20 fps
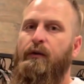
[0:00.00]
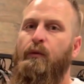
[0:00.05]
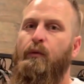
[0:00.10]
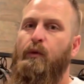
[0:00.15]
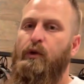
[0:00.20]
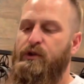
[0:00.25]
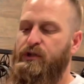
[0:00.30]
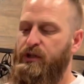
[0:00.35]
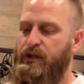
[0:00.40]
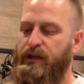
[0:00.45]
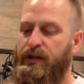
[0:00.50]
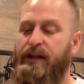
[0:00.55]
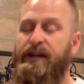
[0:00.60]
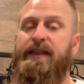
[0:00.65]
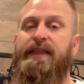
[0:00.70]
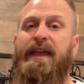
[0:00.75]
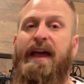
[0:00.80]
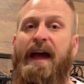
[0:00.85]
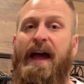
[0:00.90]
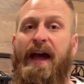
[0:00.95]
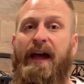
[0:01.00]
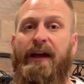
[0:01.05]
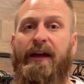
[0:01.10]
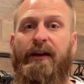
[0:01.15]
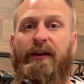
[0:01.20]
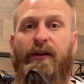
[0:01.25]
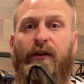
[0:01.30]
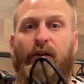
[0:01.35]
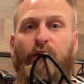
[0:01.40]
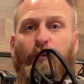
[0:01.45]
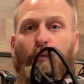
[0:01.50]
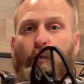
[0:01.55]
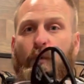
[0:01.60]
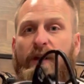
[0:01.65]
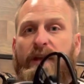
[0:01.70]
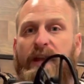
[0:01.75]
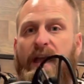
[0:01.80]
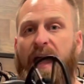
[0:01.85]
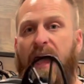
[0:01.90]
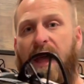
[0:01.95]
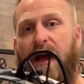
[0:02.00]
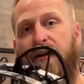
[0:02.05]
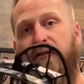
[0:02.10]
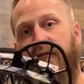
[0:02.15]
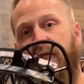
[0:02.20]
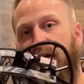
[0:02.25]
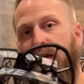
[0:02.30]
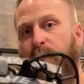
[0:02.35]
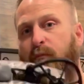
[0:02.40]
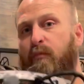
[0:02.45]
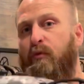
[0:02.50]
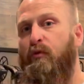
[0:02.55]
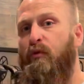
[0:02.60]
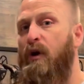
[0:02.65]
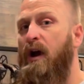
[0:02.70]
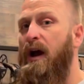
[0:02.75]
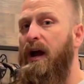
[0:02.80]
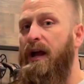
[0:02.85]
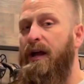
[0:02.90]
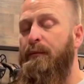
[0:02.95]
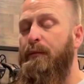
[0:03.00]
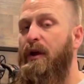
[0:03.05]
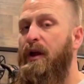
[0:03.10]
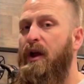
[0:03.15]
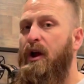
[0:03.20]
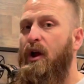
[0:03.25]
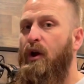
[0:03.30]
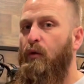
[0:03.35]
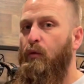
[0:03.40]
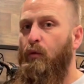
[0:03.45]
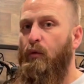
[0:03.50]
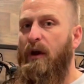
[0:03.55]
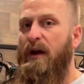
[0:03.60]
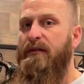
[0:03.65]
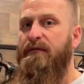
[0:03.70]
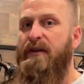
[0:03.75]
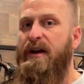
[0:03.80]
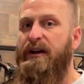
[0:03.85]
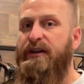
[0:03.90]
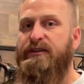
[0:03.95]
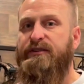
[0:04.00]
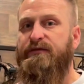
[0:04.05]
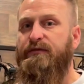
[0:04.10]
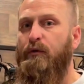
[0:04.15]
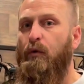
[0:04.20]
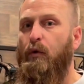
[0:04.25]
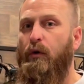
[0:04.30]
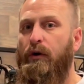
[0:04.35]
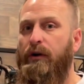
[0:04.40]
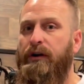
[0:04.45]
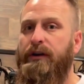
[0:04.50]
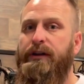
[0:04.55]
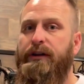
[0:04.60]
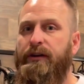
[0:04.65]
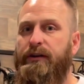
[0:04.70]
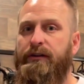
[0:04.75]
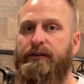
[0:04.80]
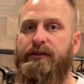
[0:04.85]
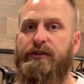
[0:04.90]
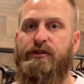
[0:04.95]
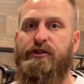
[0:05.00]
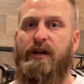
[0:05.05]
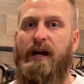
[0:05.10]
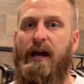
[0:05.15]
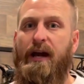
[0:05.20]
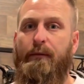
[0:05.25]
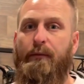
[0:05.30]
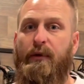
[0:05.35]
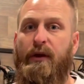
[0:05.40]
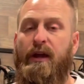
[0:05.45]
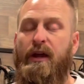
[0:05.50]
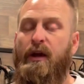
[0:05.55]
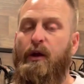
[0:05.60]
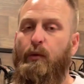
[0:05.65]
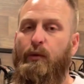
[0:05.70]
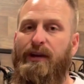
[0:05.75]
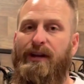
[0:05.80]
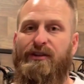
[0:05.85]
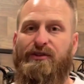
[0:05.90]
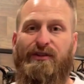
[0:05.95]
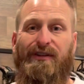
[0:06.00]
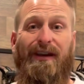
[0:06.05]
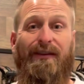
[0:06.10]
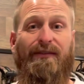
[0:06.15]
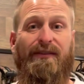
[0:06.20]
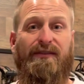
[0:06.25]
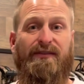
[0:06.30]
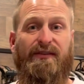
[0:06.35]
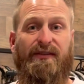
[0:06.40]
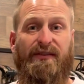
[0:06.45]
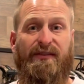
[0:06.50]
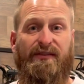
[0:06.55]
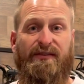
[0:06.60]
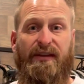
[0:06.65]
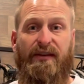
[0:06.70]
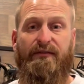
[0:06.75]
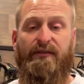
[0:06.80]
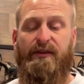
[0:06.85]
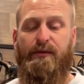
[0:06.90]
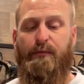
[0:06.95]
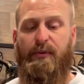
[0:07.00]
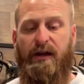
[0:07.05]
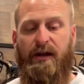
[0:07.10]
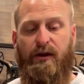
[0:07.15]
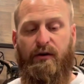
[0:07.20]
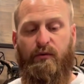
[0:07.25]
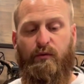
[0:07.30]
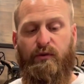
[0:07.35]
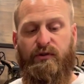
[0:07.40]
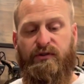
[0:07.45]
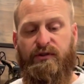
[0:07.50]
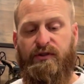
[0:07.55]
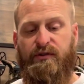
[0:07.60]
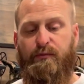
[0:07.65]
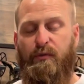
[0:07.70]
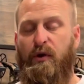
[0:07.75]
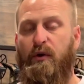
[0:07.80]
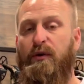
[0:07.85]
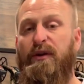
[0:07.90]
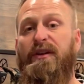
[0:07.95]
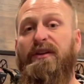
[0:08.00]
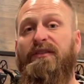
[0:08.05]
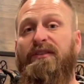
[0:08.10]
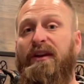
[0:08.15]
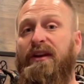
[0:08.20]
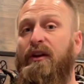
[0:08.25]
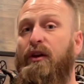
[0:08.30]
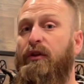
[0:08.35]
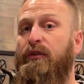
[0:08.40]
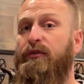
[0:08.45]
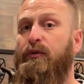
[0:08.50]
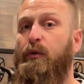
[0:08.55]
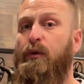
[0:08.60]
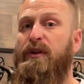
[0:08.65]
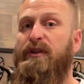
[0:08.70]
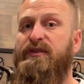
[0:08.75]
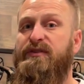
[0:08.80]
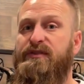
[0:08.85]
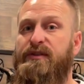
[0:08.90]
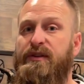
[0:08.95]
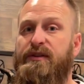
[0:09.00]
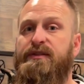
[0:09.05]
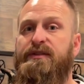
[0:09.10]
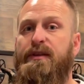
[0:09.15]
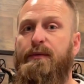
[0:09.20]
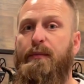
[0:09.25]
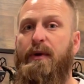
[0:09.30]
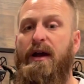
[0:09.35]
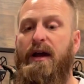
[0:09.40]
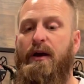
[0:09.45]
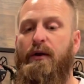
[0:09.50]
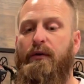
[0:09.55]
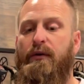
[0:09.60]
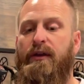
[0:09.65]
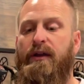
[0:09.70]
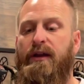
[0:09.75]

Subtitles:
would you look at that? We have a Prime Revex 4 here in the shop. We actually have this in a 70 pound, which this bow is, and also in a 60 pound.